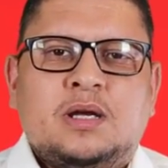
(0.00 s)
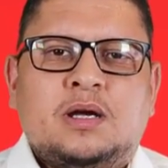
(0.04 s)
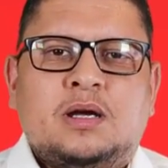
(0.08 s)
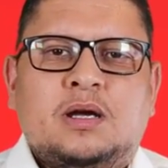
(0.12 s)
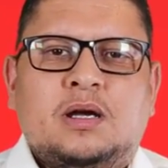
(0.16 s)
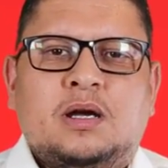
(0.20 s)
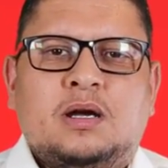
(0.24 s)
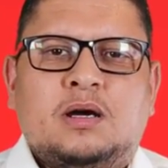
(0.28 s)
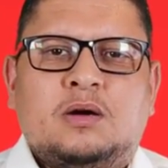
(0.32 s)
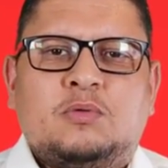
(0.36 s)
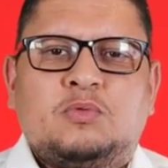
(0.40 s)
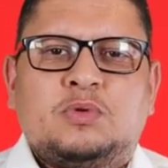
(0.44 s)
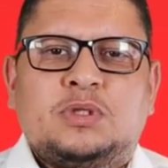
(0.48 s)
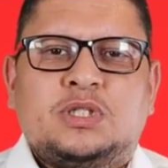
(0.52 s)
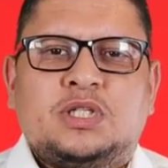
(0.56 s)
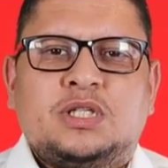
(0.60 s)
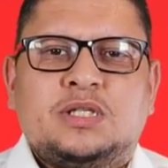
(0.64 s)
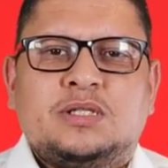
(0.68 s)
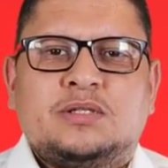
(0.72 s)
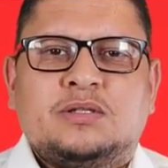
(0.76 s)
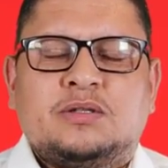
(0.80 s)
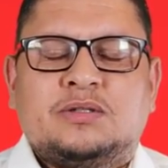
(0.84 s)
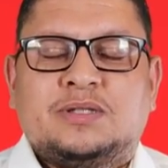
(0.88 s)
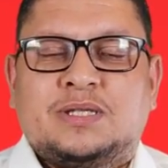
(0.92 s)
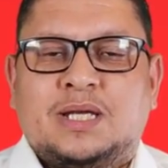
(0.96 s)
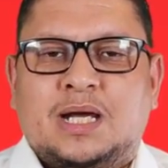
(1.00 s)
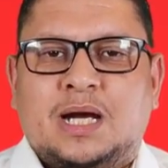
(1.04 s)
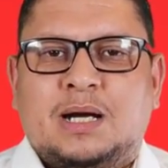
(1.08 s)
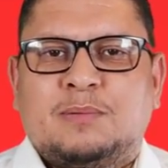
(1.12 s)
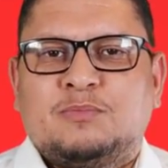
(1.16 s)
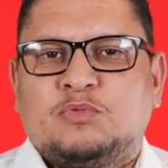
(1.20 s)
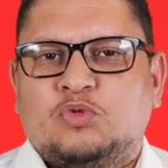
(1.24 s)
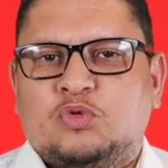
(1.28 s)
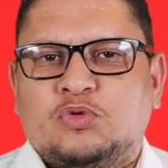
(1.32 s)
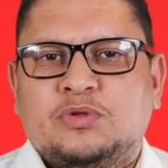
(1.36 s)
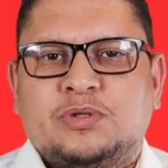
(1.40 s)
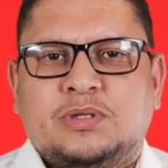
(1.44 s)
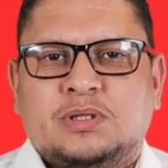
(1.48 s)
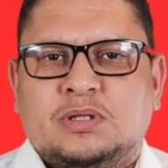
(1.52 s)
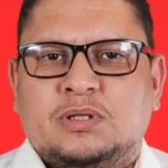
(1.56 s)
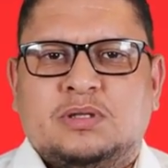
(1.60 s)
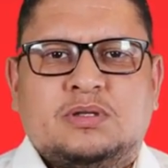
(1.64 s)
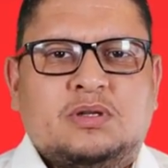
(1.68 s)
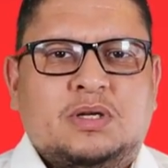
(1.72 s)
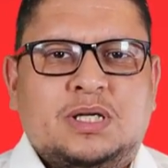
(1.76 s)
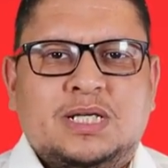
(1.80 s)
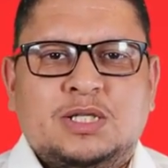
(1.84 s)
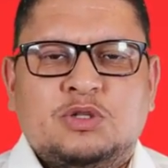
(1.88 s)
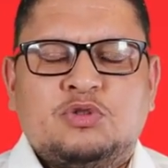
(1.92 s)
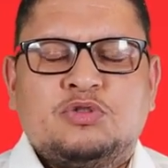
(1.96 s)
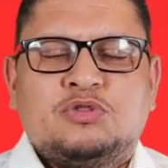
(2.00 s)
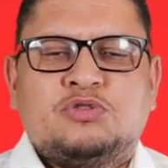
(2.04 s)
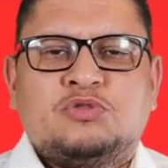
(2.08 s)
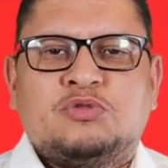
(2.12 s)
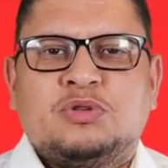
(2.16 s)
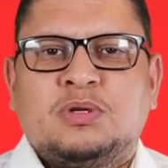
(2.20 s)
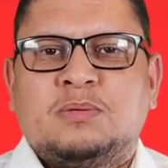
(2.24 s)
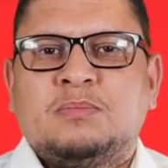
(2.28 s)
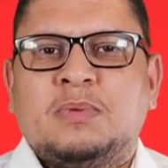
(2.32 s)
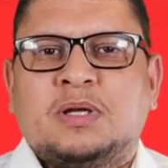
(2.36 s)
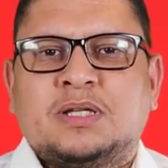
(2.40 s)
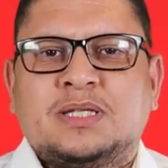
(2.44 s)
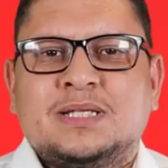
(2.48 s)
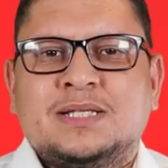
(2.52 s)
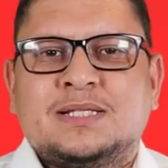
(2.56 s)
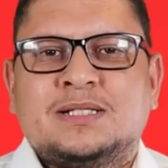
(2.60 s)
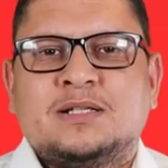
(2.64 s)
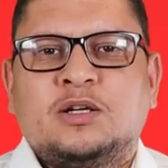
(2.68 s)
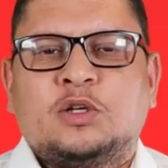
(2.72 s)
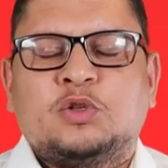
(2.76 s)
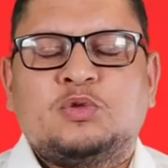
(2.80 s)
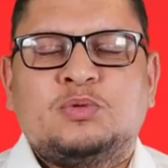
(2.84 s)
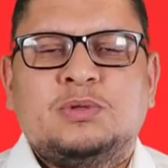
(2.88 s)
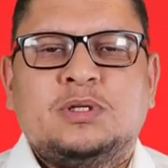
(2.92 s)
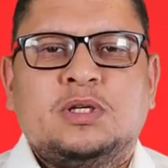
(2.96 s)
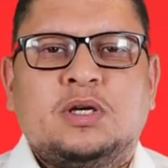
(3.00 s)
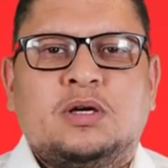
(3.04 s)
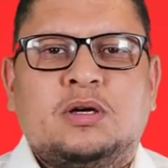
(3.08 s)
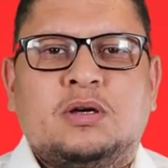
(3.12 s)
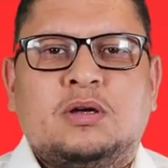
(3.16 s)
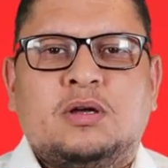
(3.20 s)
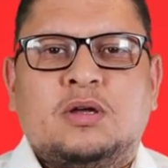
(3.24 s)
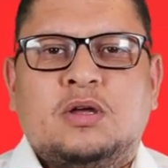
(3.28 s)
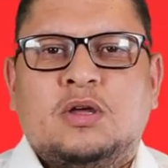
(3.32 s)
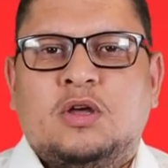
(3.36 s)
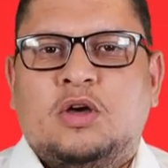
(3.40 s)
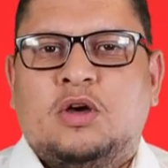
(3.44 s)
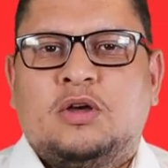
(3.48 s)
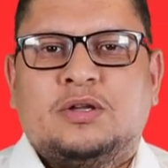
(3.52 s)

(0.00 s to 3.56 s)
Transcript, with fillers: Uh, which is a term used in the industry, but it's not really a,